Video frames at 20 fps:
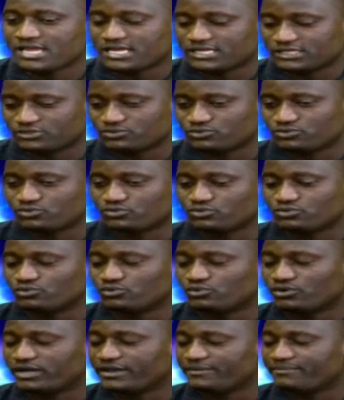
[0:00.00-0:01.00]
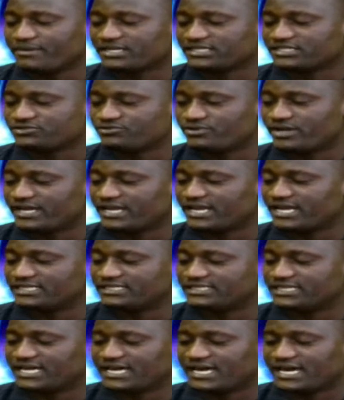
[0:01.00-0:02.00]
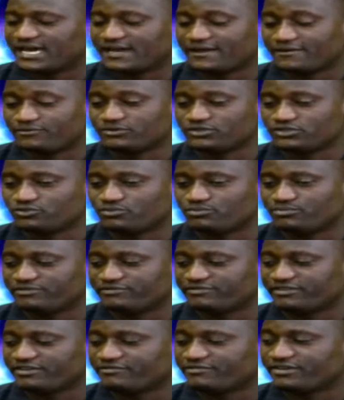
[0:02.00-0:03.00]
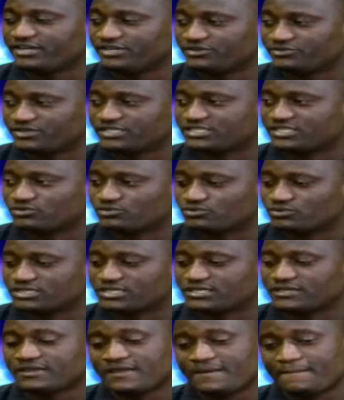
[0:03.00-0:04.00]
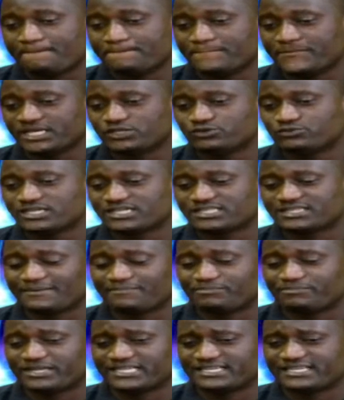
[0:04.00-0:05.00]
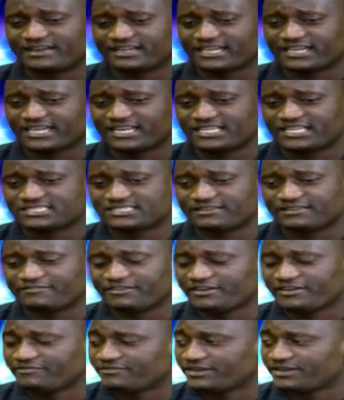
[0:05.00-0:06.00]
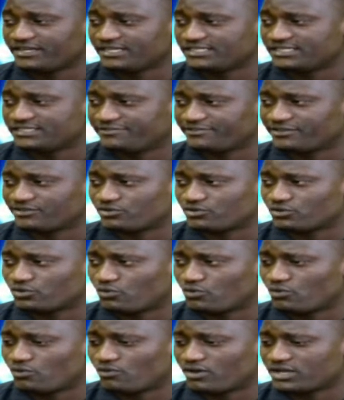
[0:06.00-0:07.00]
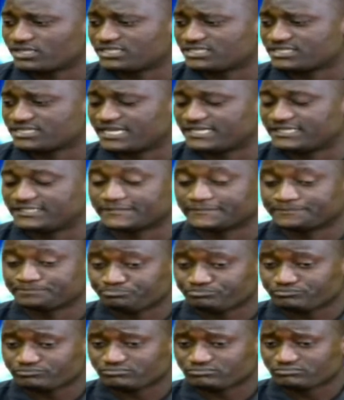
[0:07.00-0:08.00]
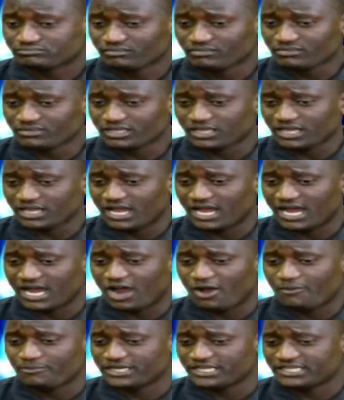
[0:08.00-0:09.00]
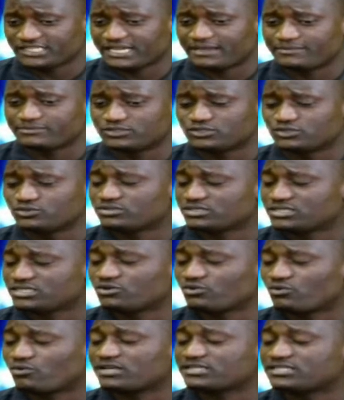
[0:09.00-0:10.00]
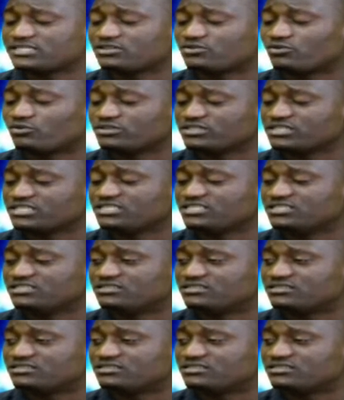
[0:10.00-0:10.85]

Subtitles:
to a match drill, and which will be very, very interesting to see. Midweek they played against a very, very difficult Nkwazi side. How many times do you see Nkwazi concede